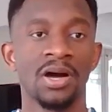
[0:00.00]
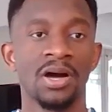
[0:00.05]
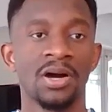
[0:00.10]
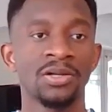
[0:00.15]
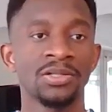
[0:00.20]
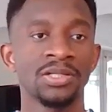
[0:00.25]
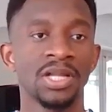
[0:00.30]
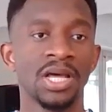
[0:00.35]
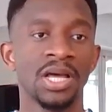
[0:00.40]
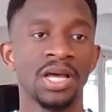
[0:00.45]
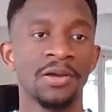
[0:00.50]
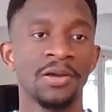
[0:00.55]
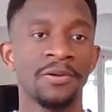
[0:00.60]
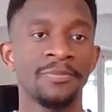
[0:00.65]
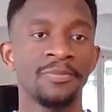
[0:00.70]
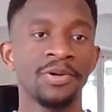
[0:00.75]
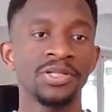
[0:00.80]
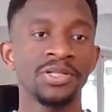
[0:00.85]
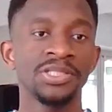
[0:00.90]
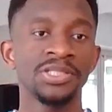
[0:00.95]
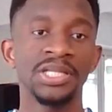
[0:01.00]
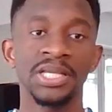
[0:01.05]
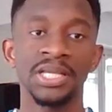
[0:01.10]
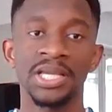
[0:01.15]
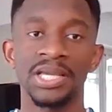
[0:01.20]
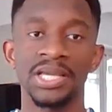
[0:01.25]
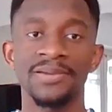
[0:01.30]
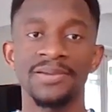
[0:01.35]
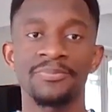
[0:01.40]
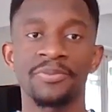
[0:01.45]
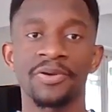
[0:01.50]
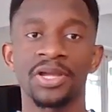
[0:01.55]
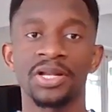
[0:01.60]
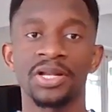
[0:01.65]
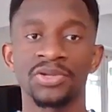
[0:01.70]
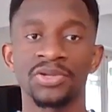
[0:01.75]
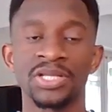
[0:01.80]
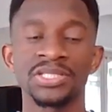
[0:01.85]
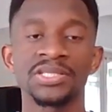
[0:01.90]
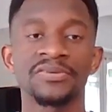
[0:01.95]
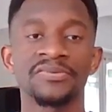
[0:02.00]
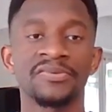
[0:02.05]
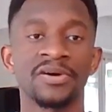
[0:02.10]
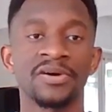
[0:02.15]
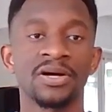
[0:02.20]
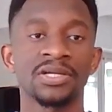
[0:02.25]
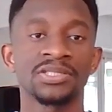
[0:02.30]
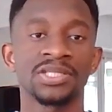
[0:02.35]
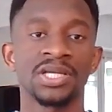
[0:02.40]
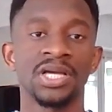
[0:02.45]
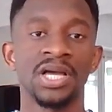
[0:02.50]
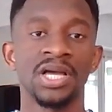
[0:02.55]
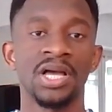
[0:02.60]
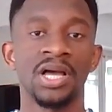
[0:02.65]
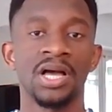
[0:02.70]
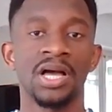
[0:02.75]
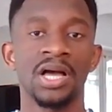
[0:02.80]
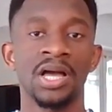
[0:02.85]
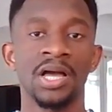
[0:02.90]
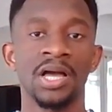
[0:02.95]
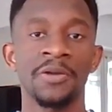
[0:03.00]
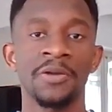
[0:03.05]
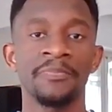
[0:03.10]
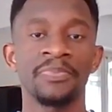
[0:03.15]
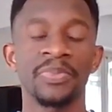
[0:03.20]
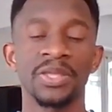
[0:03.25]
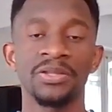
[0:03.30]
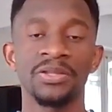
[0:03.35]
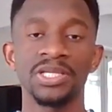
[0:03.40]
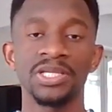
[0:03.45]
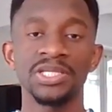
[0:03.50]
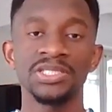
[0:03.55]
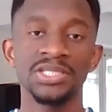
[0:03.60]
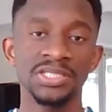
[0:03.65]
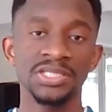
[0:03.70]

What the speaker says: On Monday, April 24th, the